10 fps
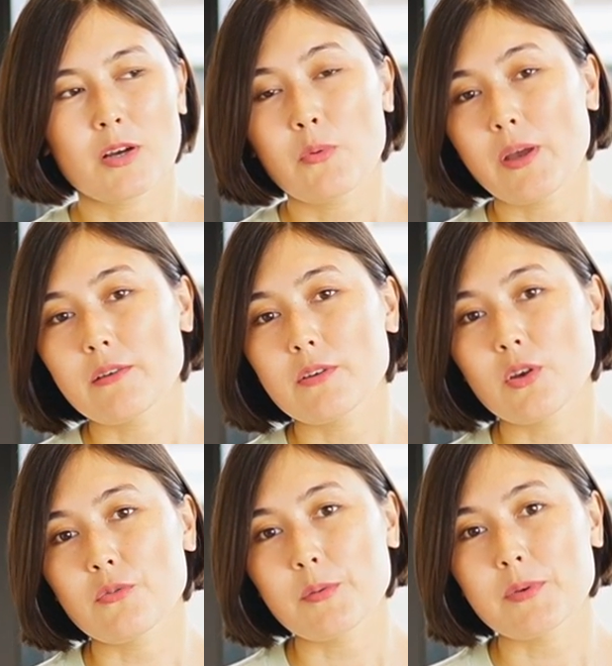where
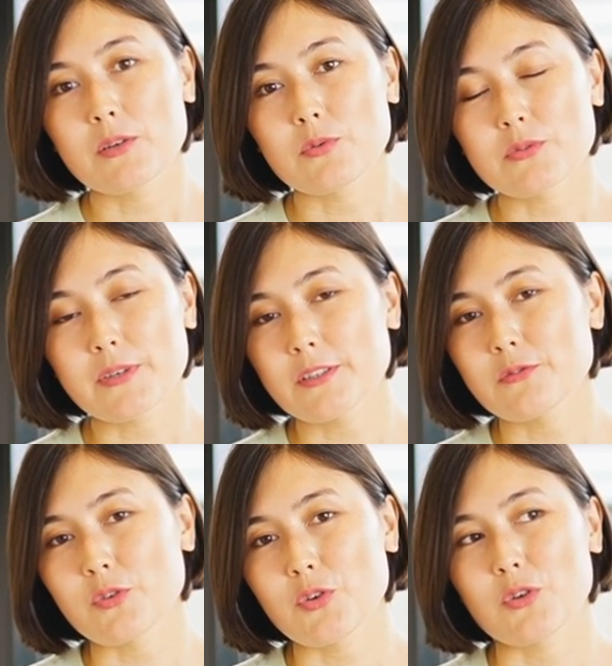her family was
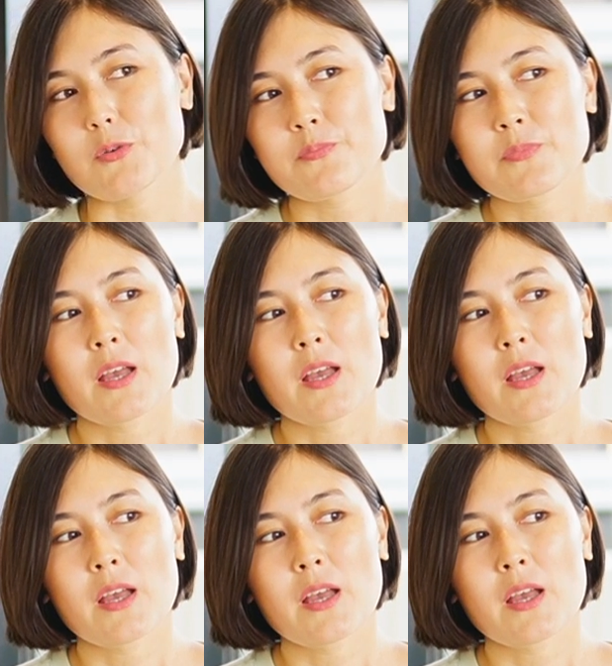waiting for her.